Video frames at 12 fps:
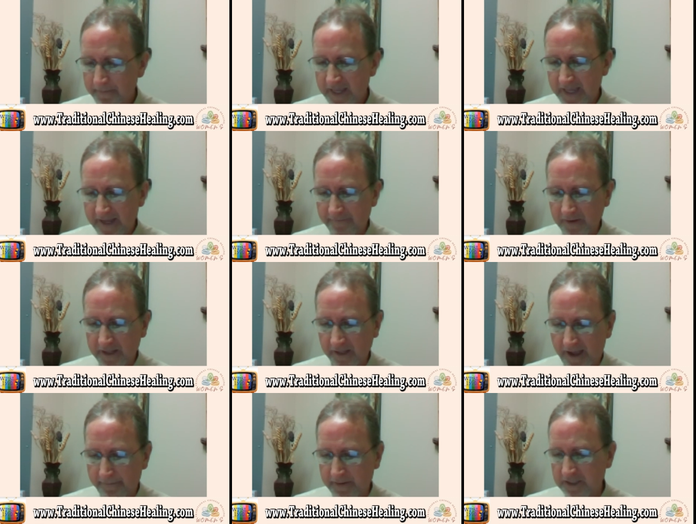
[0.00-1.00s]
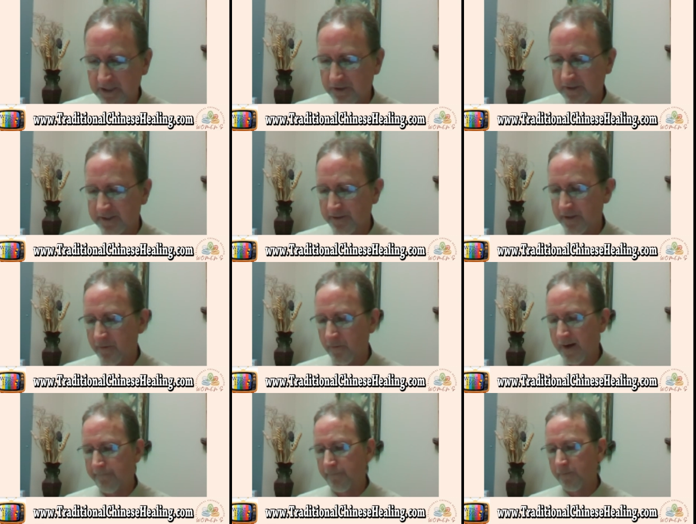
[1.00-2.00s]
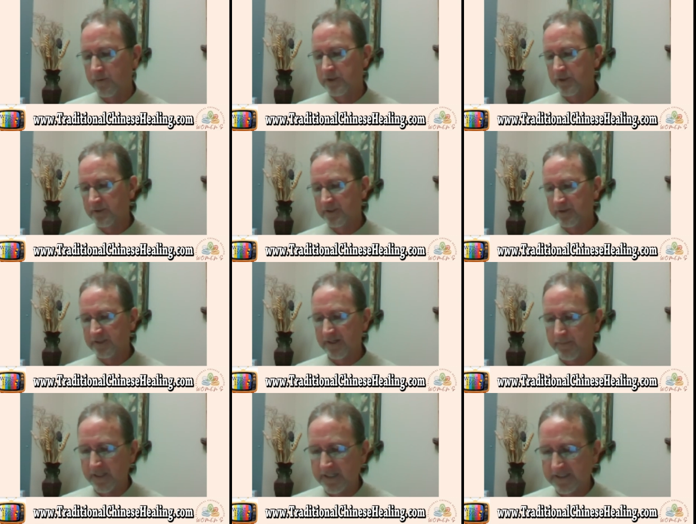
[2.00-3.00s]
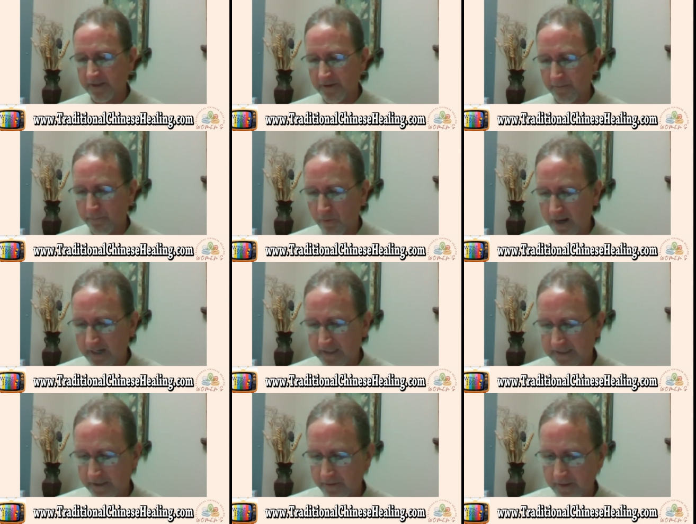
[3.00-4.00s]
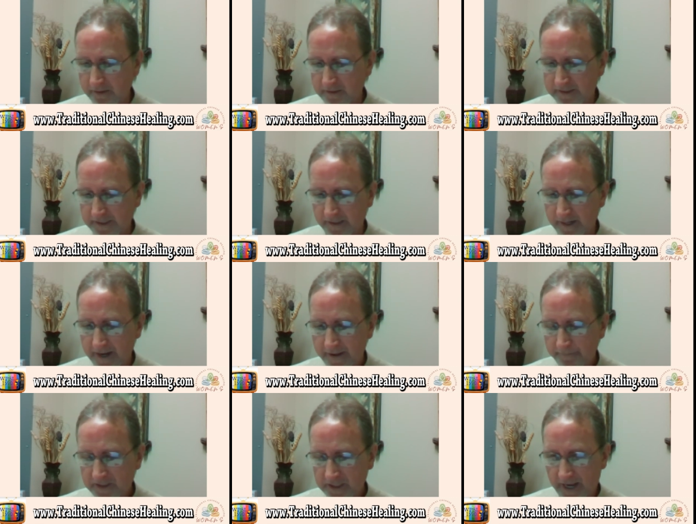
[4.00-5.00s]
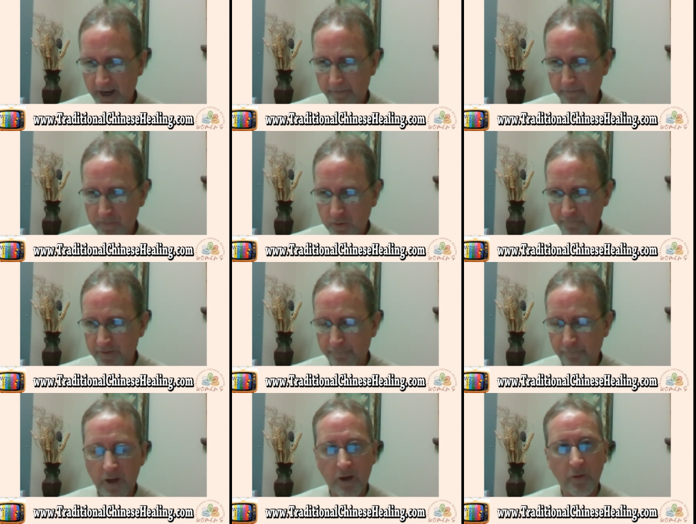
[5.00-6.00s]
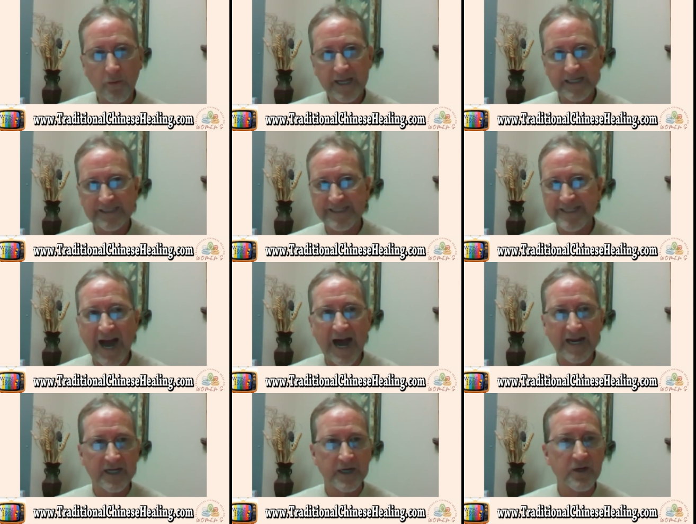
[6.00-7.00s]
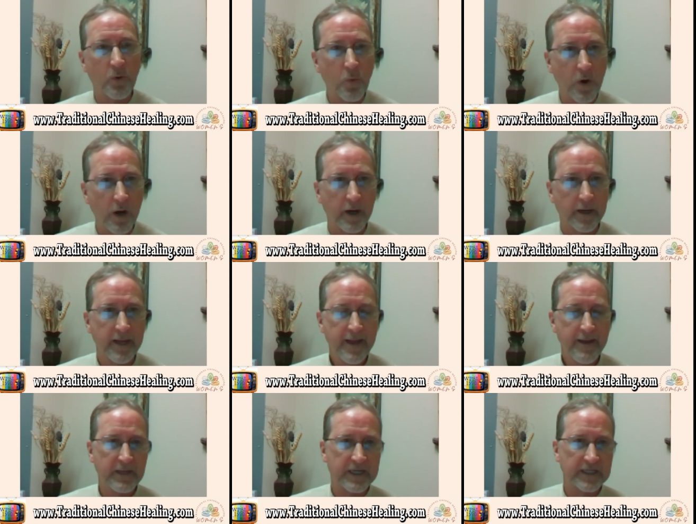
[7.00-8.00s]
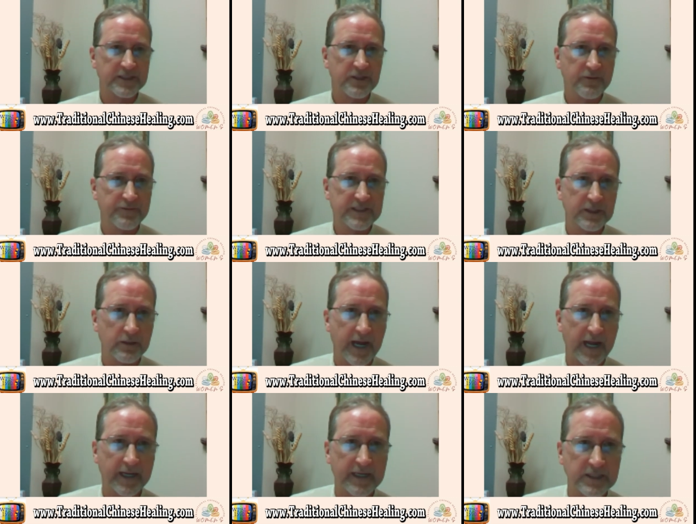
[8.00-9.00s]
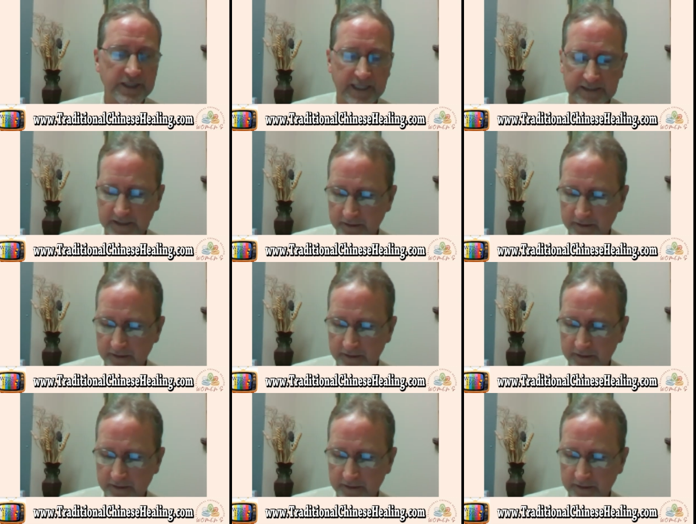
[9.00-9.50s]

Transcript: even the lemon juice or the grapefruit juice or some of these other products that are using to help move the flow is not going to work because you've still got a congested